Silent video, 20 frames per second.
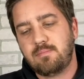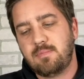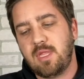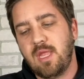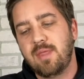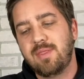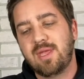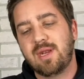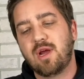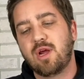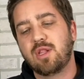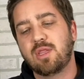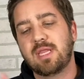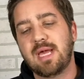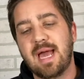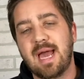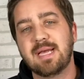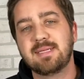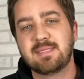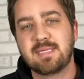And then our
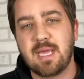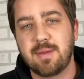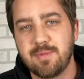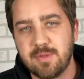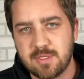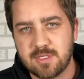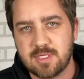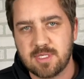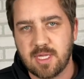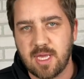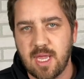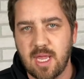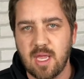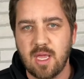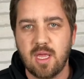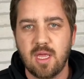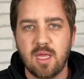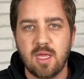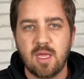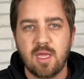last game of the slate,
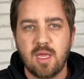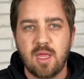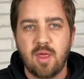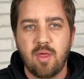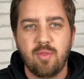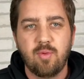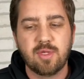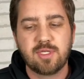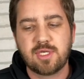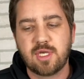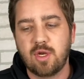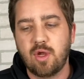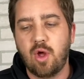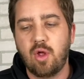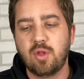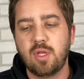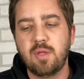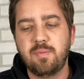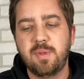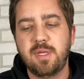which can
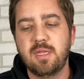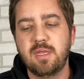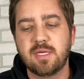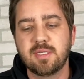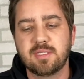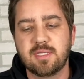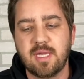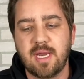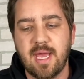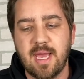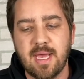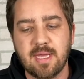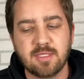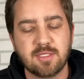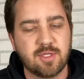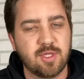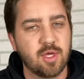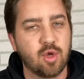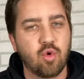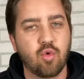only be listed
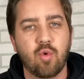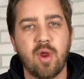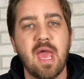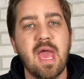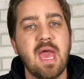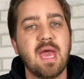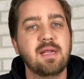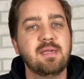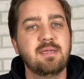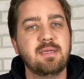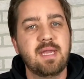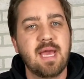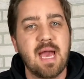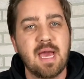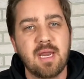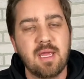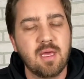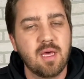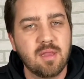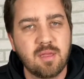as the
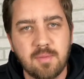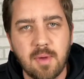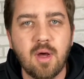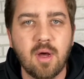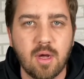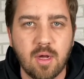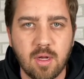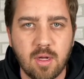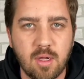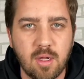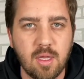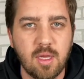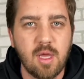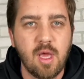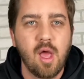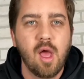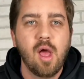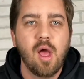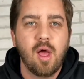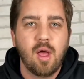granddaddy of them all,
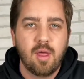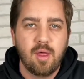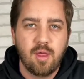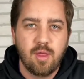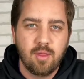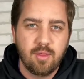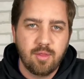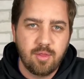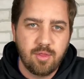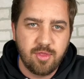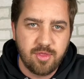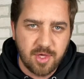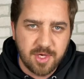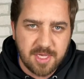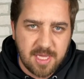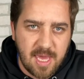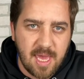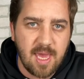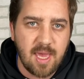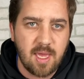the
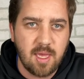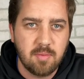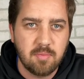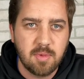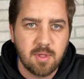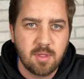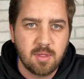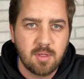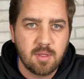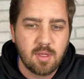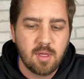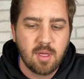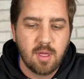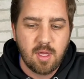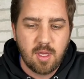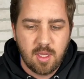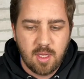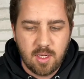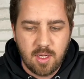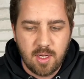game.
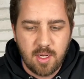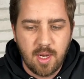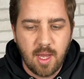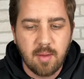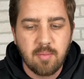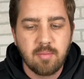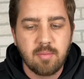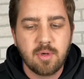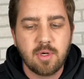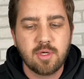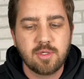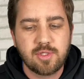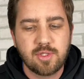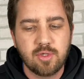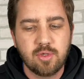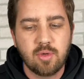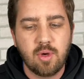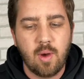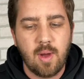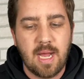Number
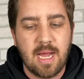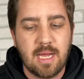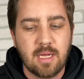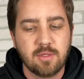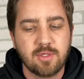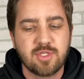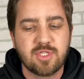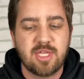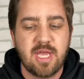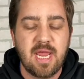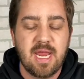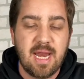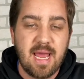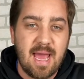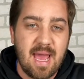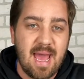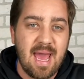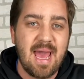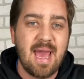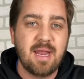2, Ohio State
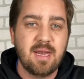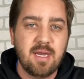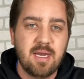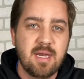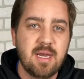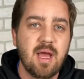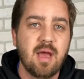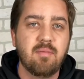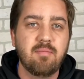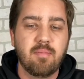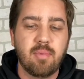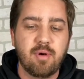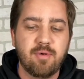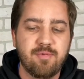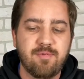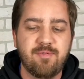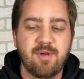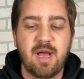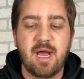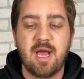at number
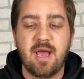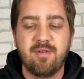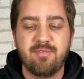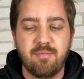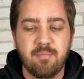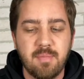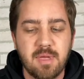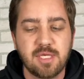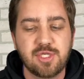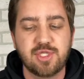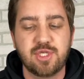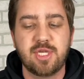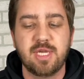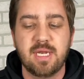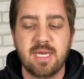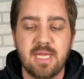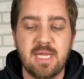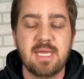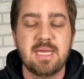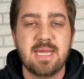5,
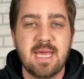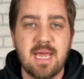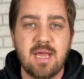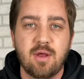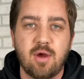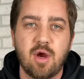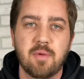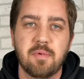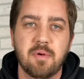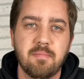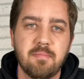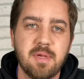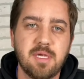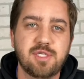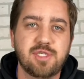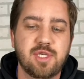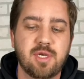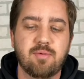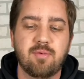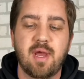Michigan in Ann Arbor.
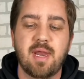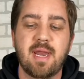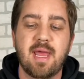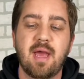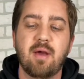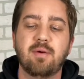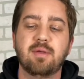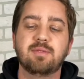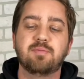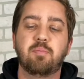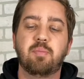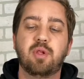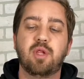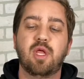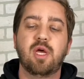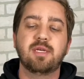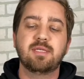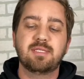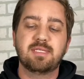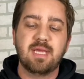Michigan right now is
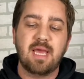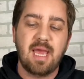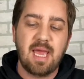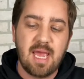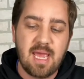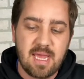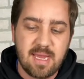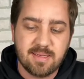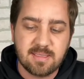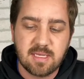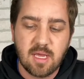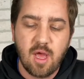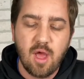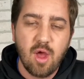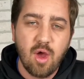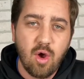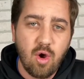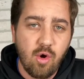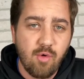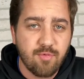+8,
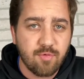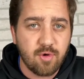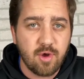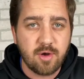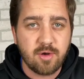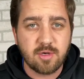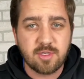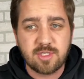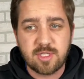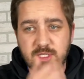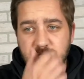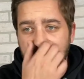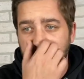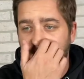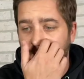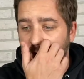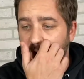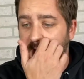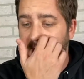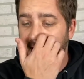over under
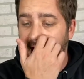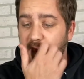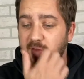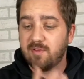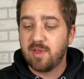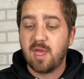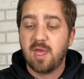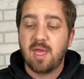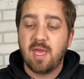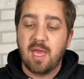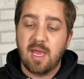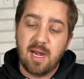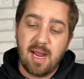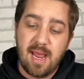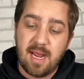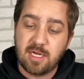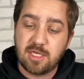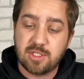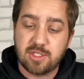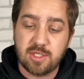64.5. And
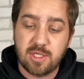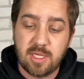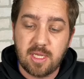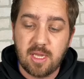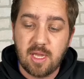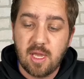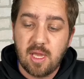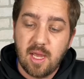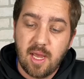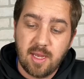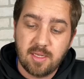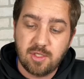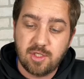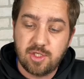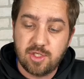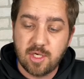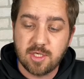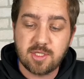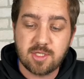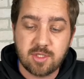I
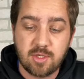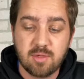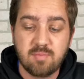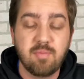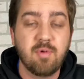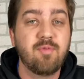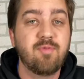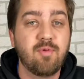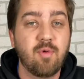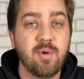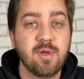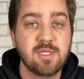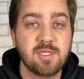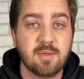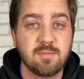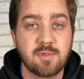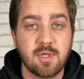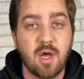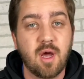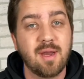just looked before we
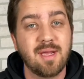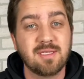jumped on.